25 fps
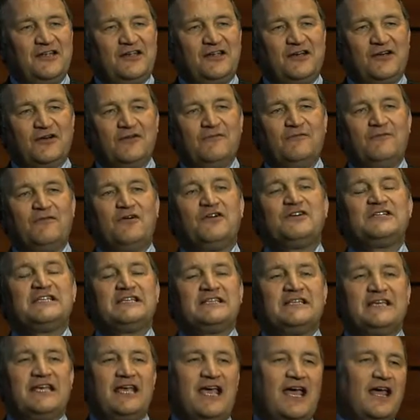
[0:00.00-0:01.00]

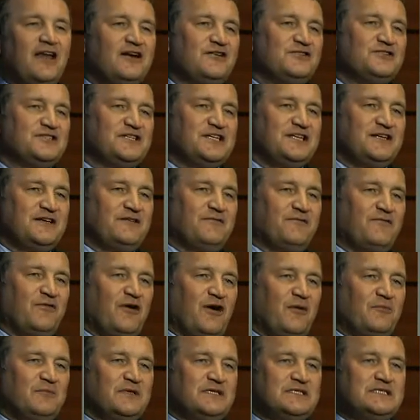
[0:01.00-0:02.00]
Converting the energy
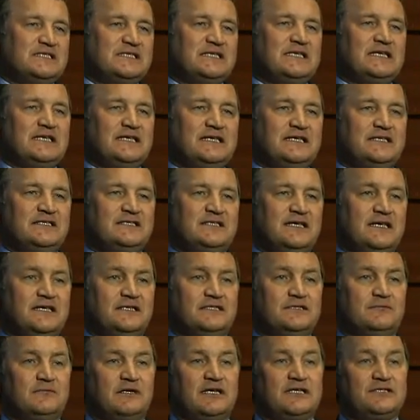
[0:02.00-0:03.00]
from the seas
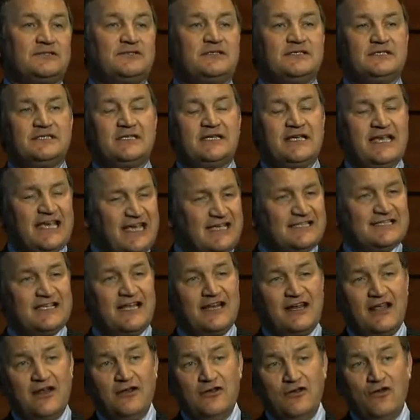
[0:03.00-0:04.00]
into electricity is
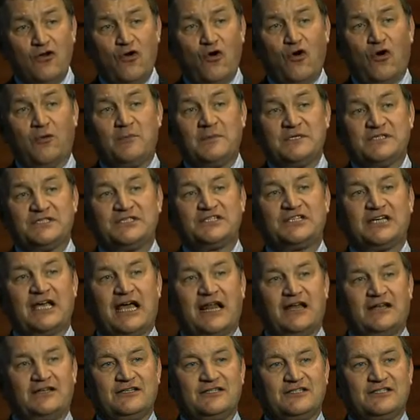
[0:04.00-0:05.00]
an enormous
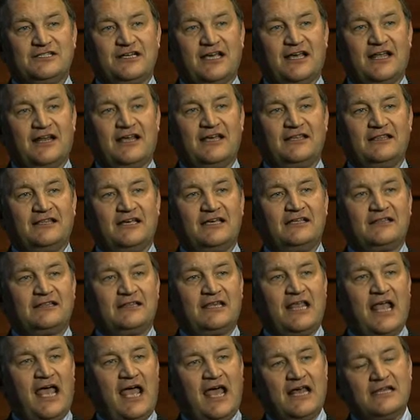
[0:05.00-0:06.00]
challenge, and I
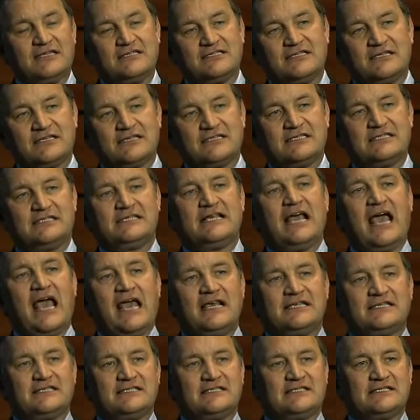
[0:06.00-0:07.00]
think that
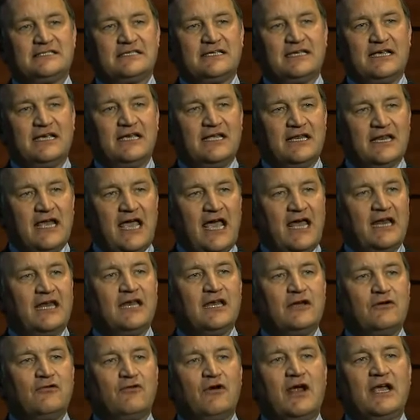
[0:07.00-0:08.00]
success in
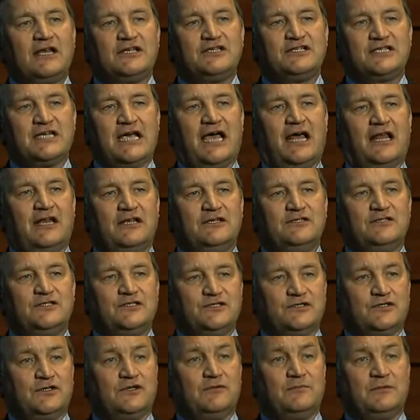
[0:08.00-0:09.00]
any great
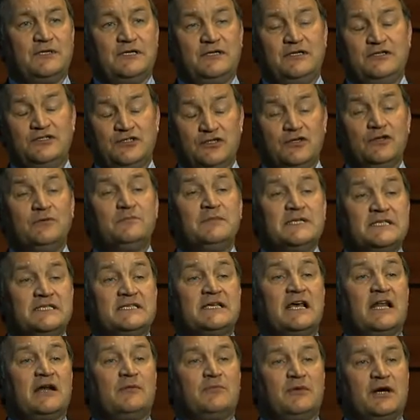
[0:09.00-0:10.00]
challenge should be
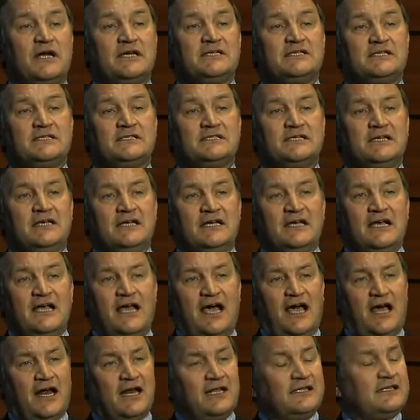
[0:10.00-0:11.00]
celebrated.
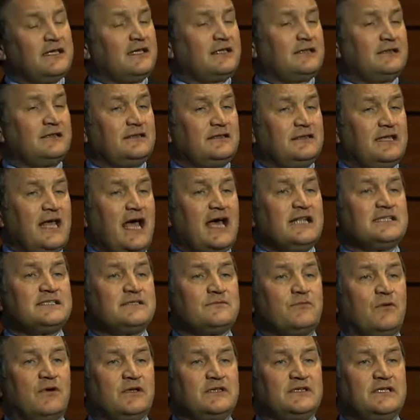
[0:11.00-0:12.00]
And I think
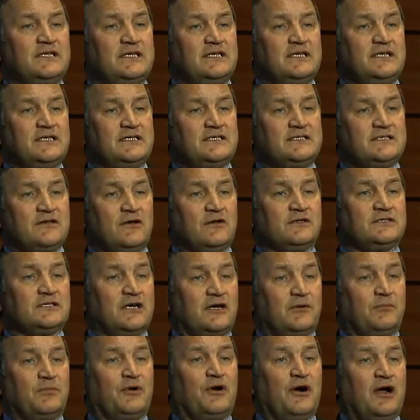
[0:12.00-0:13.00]
that's what the
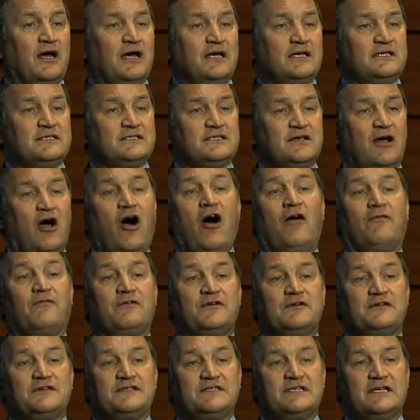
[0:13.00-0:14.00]
Saltire Prize
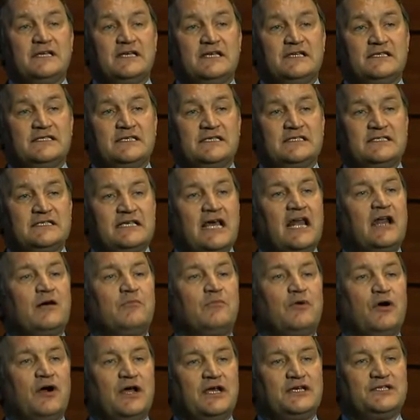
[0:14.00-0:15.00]
offers, is a
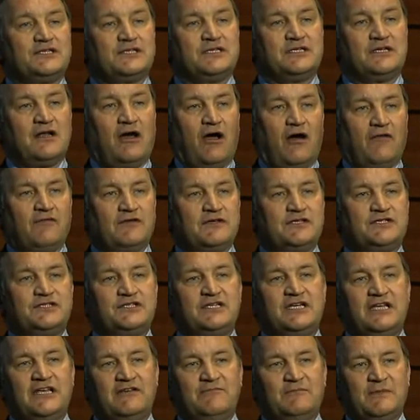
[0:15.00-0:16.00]
celebration of
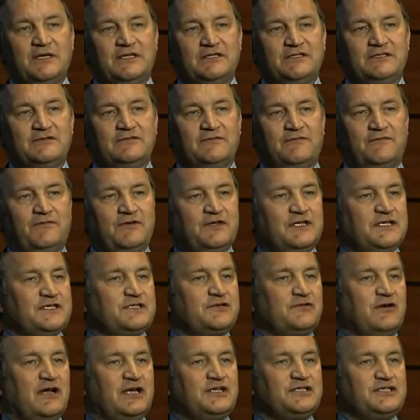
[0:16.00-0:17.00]
achievement for this
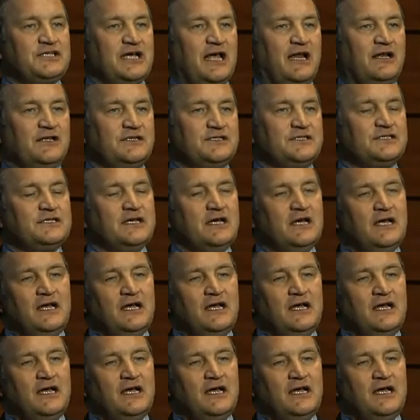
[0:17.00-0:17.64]
great challenge.